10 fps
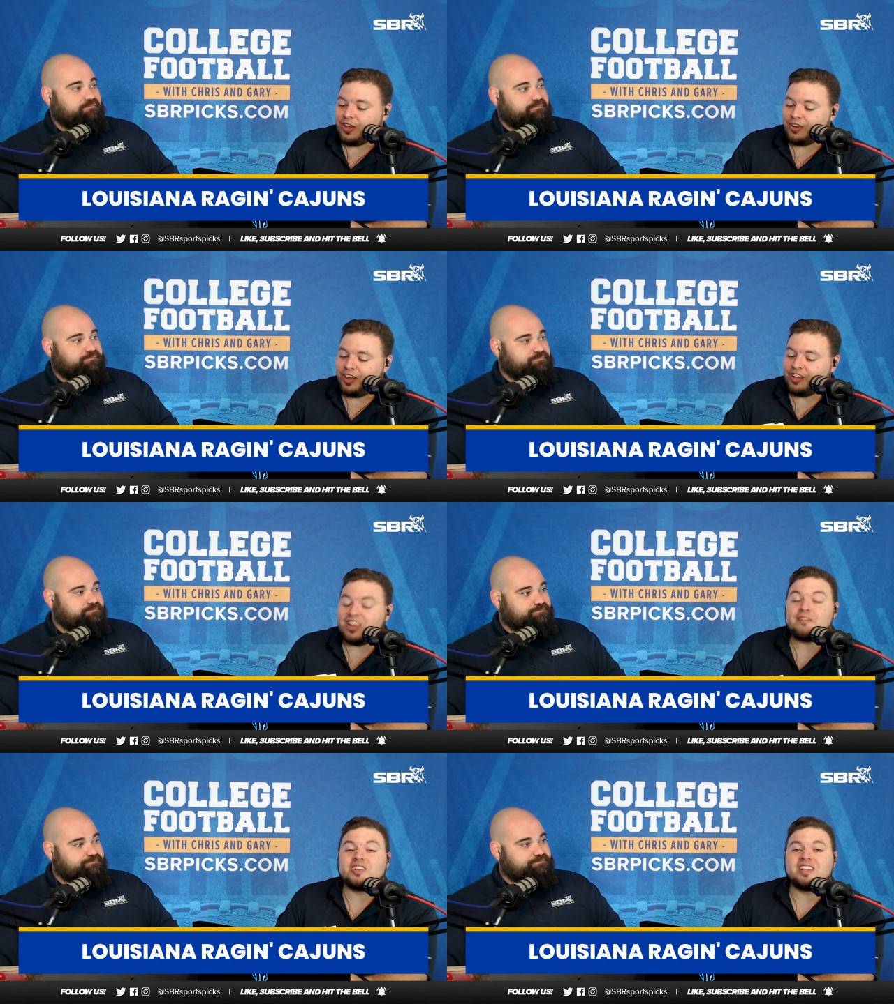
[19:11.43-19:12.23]

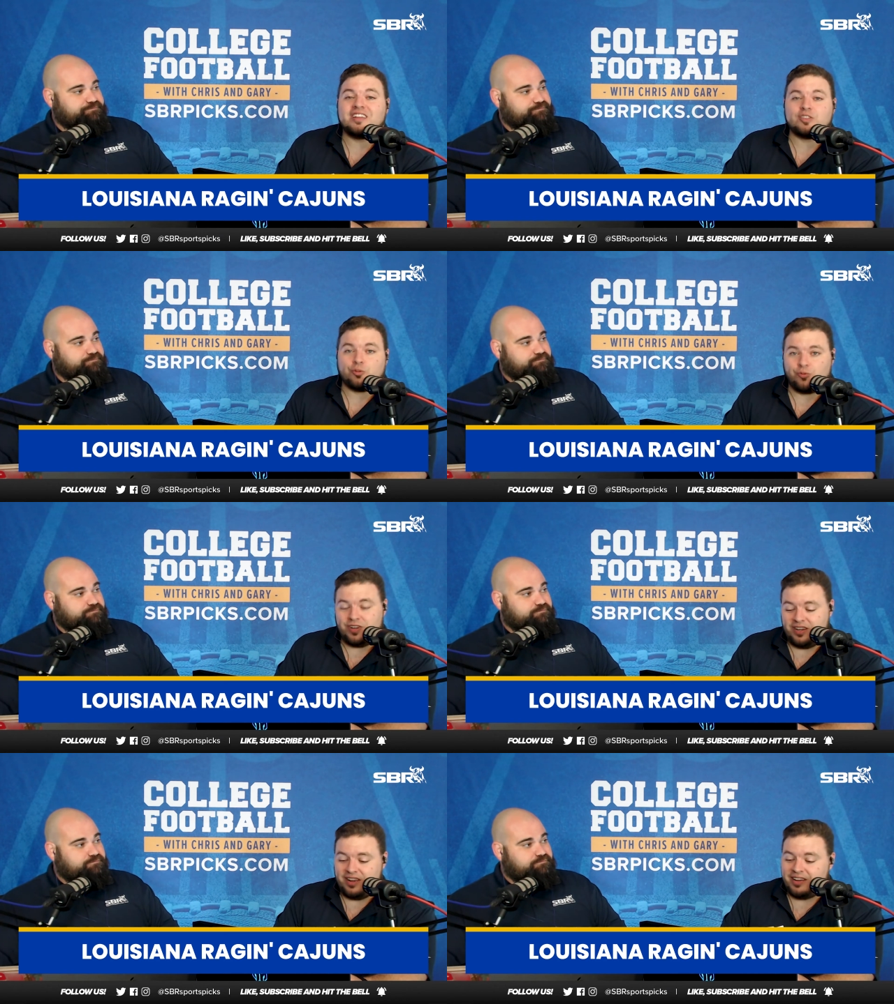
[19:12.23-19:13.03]

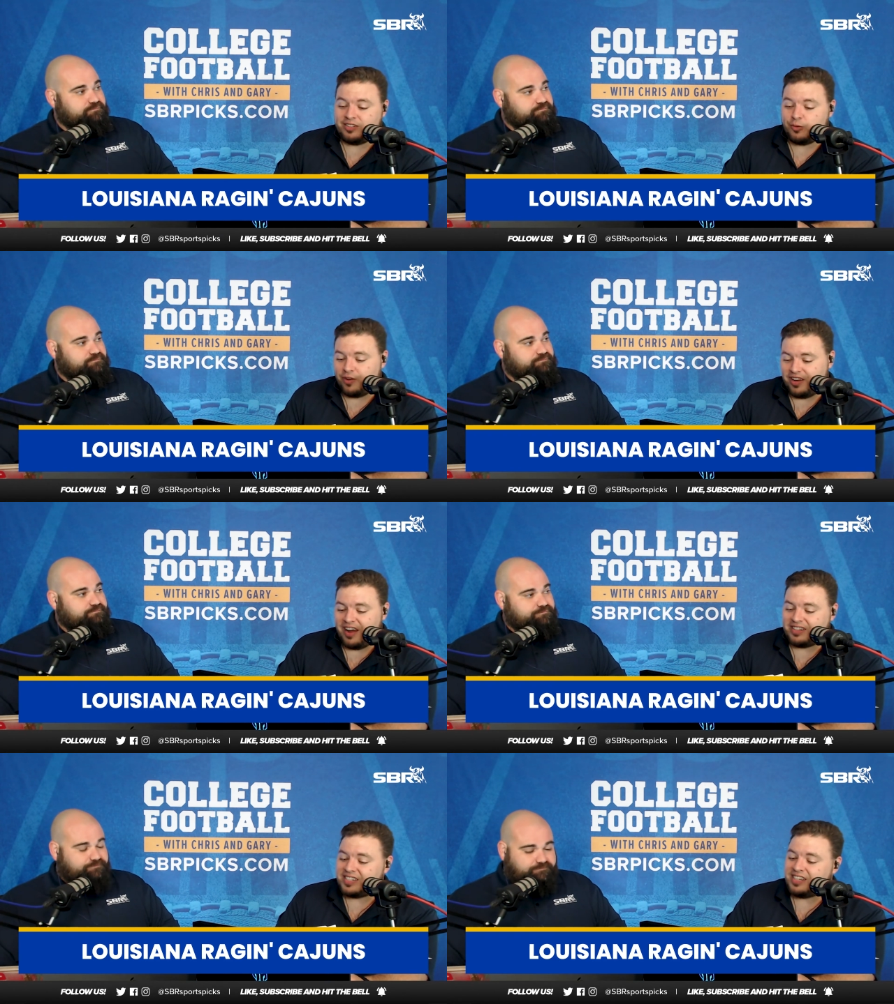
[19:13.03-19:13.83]
Speaker 1: 11-3 in
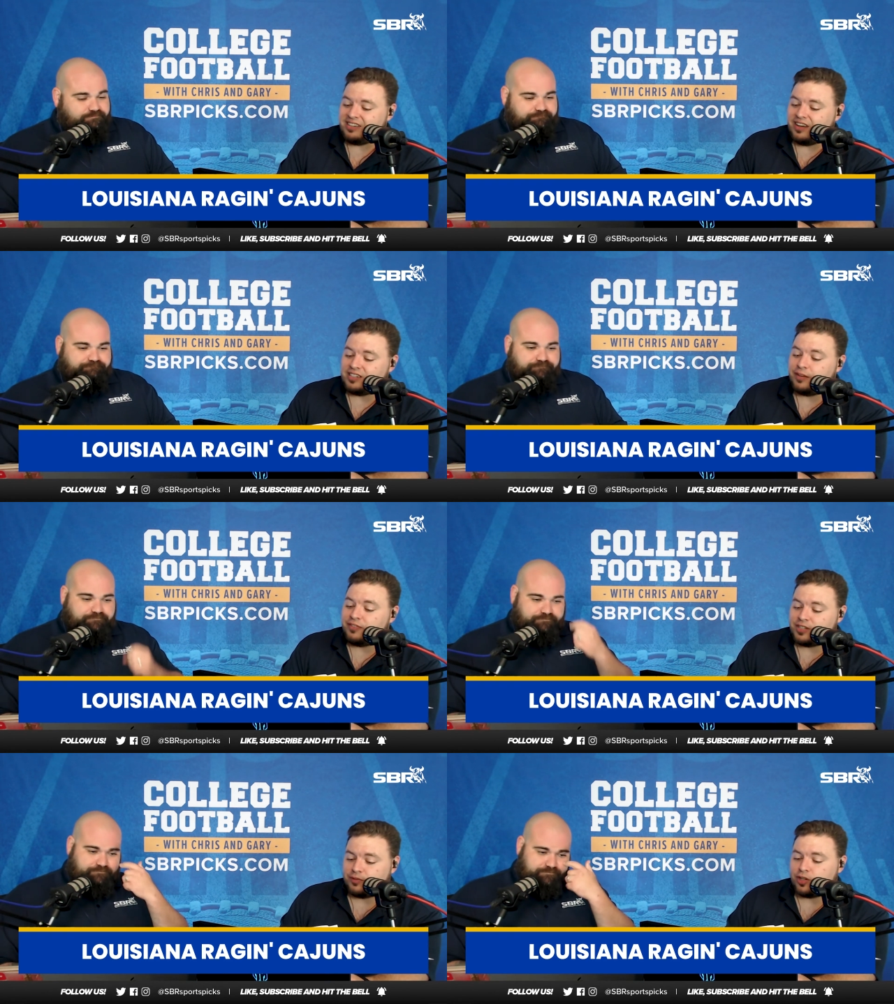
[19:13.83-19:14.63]
2019.
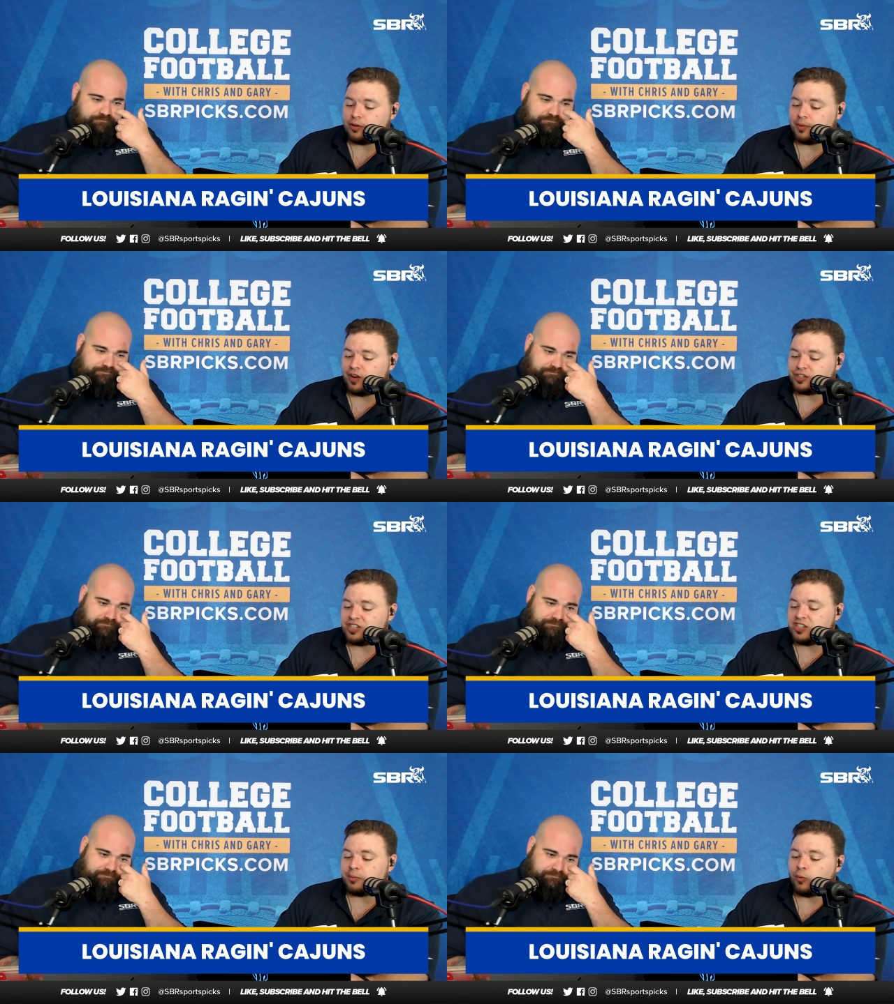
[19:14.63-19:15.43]
Defensive returning production
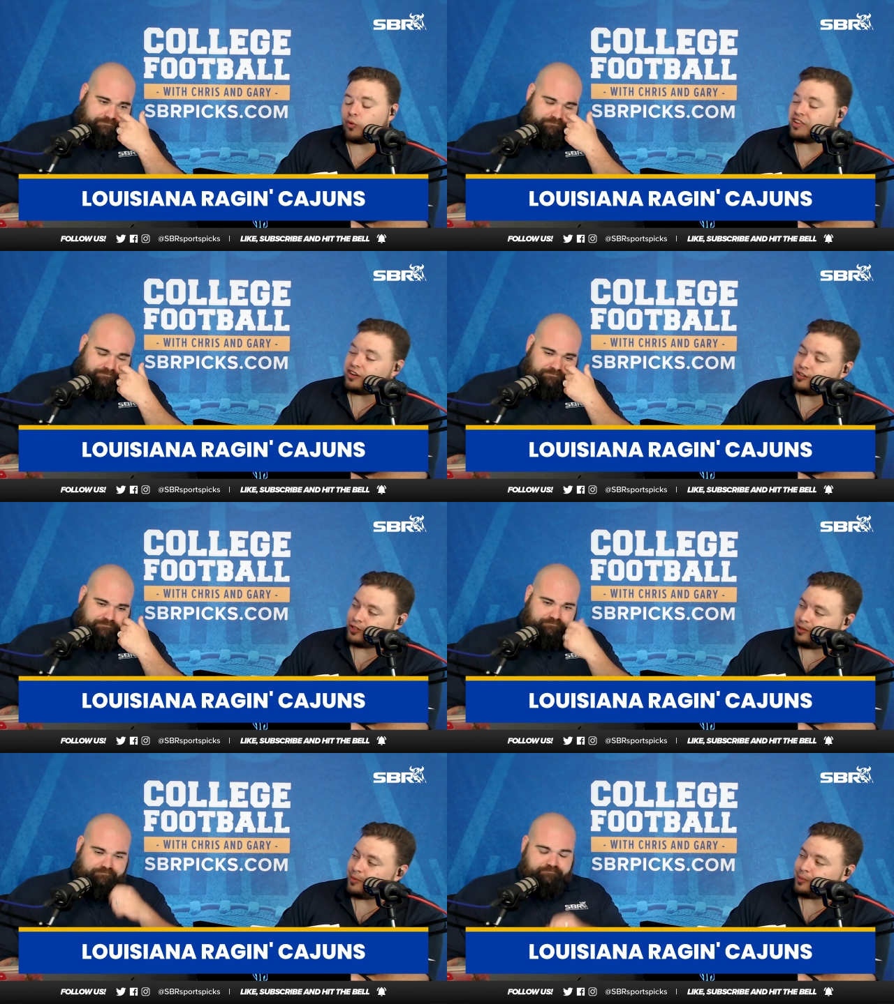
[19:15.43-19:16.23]
is number 1 in the country.
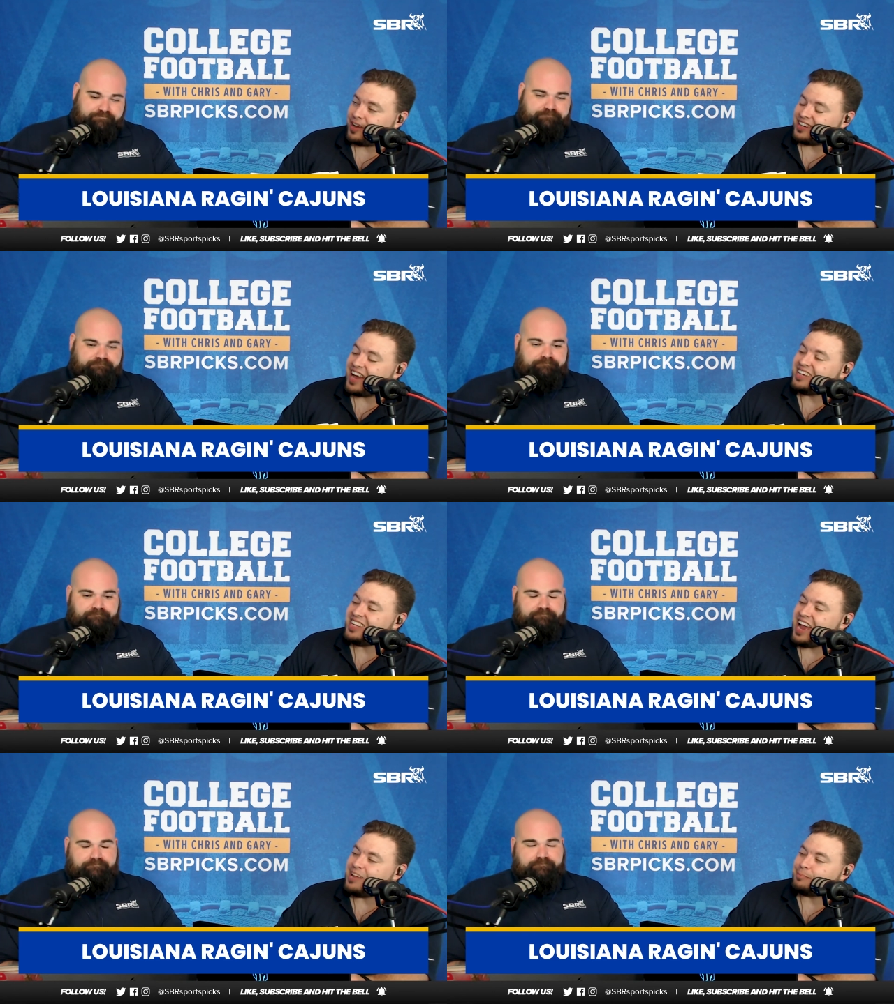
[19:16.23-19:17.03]
They bring back
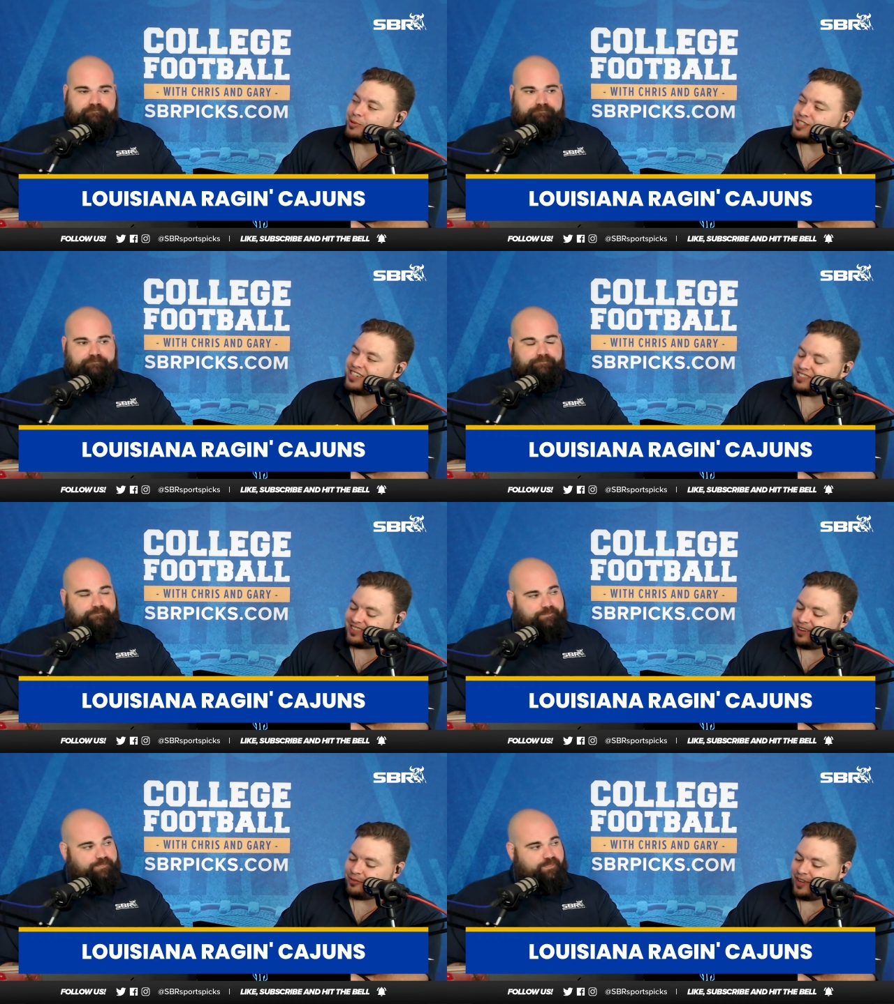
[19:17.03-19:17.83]
98%
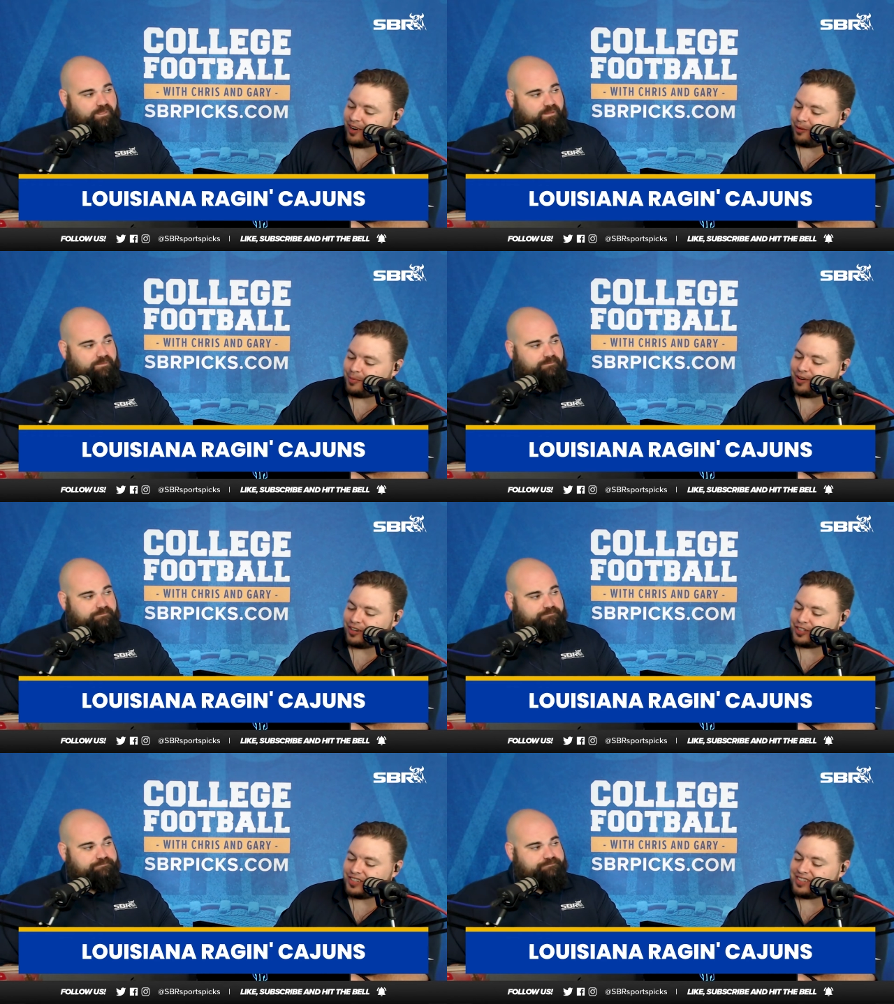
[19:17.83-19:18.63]
of their
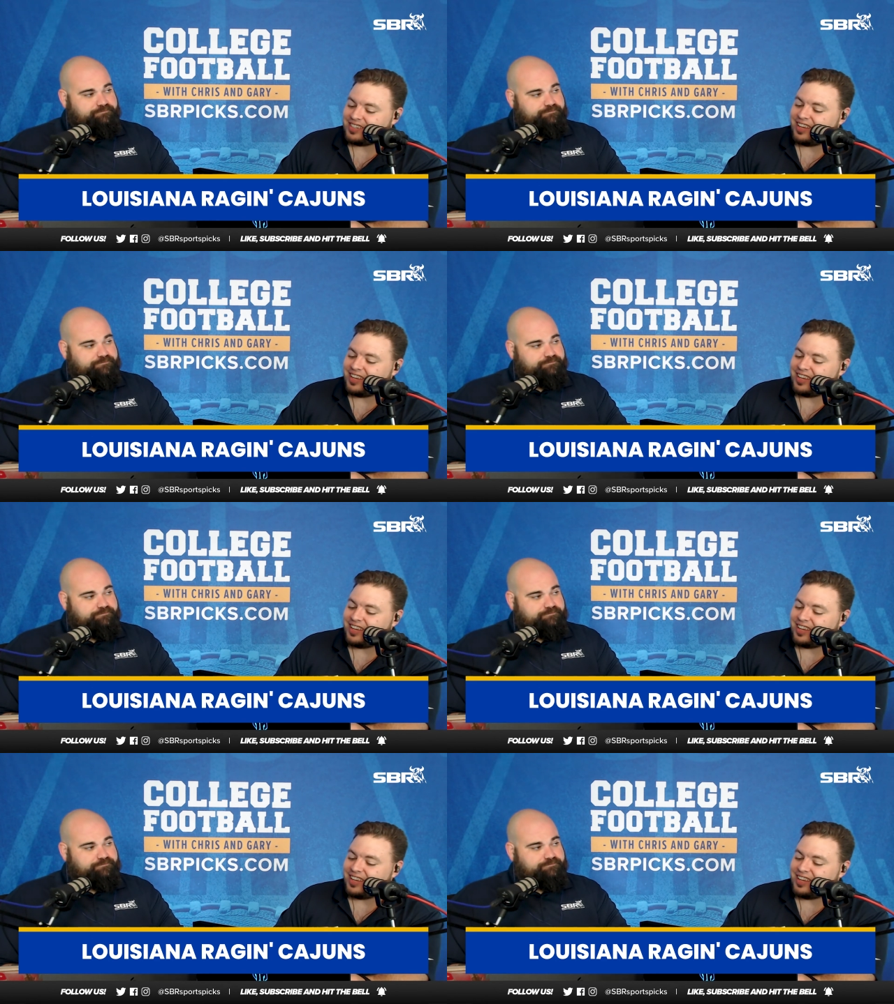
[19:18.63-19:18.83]
production.